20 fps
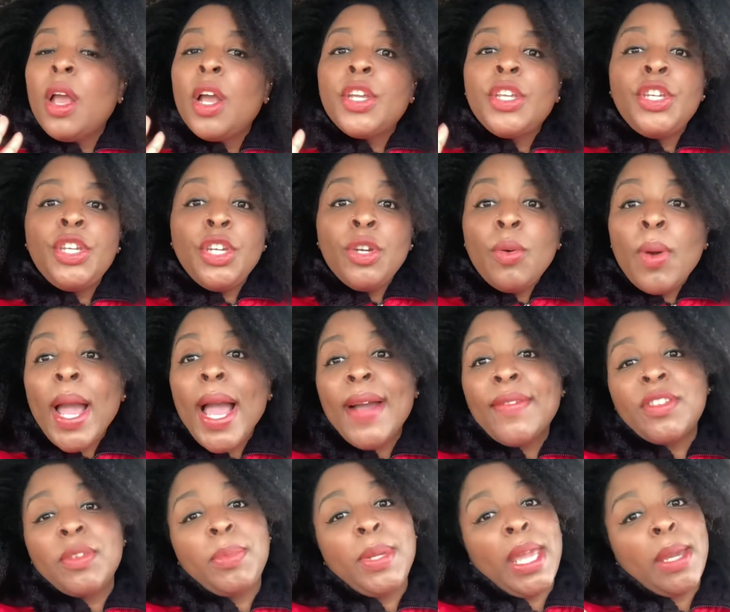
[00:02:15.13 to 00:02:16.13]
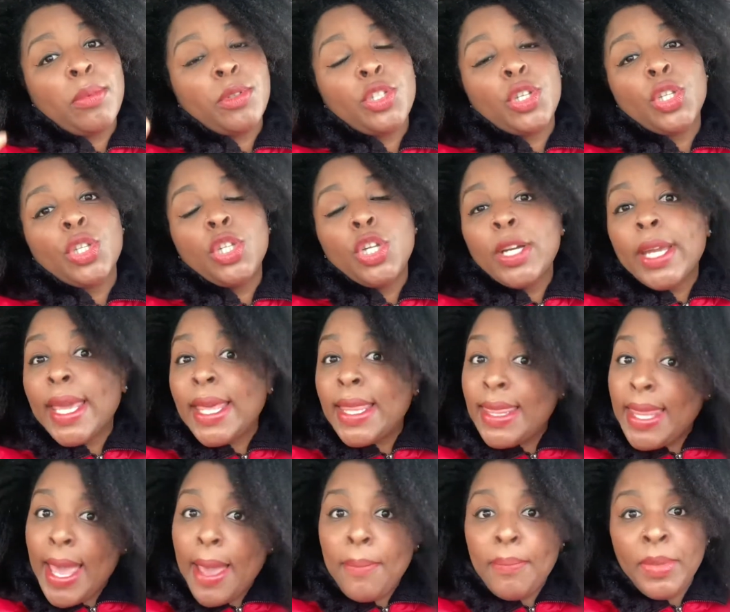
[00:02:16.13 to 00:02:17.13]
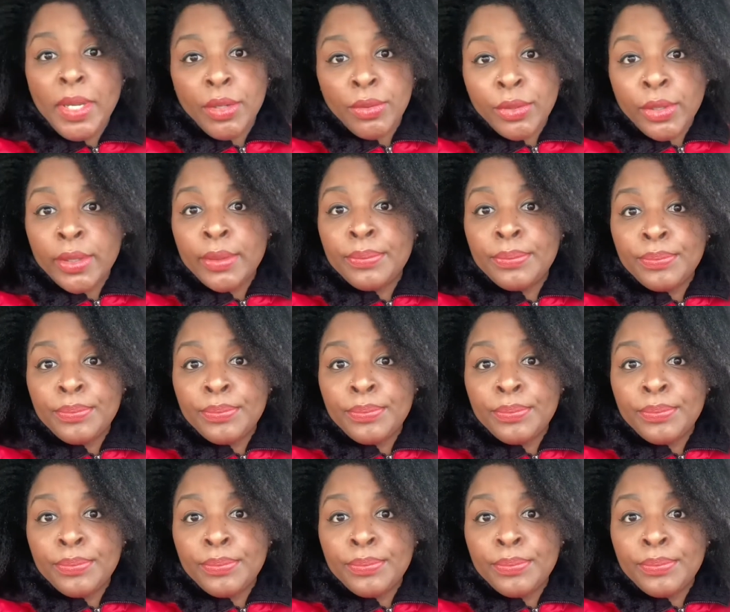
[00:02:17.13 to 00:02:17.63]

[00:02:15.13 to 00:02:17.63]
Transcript: You have to be able to look in that mirror